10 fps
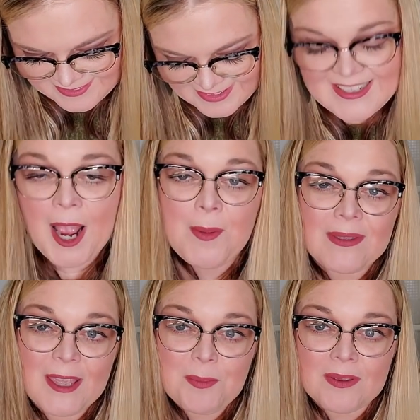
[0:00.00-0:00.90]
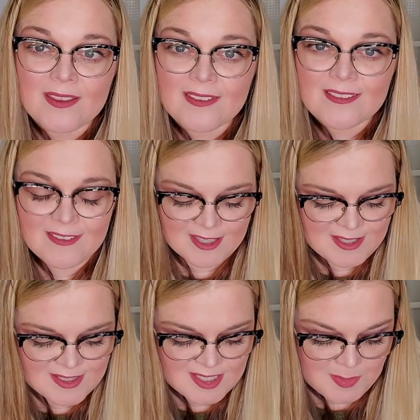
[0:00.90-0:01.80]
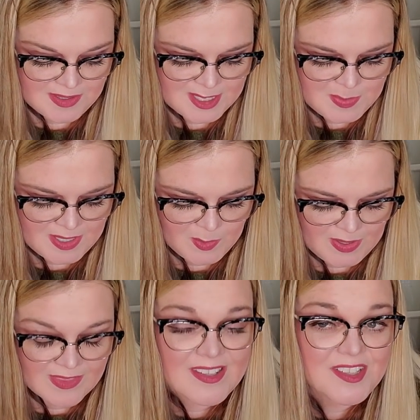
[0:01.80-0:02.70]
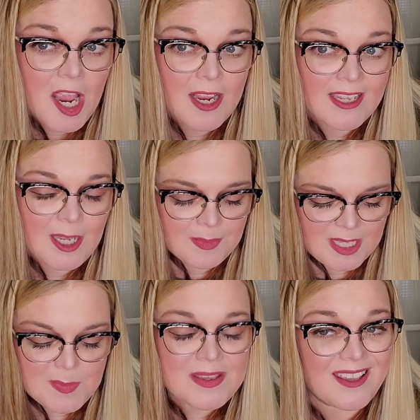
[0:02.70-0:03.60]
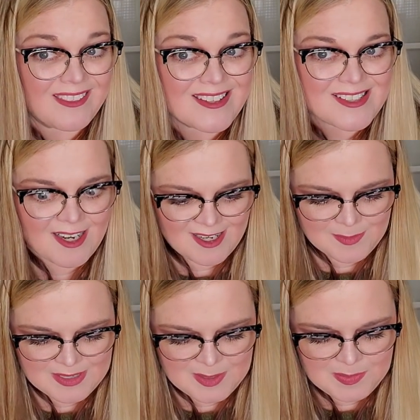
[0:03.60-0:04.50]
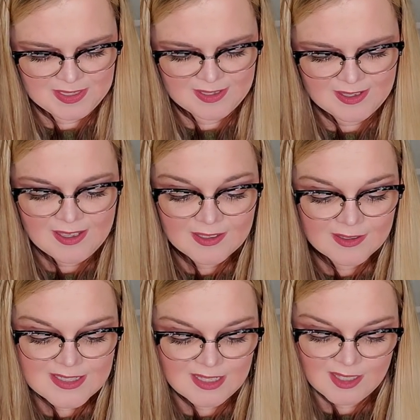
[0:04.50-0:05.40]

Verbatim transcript: but I'm keeping these, some of these, by the way. The stocking I'm keeping and this guy I'm keeping because I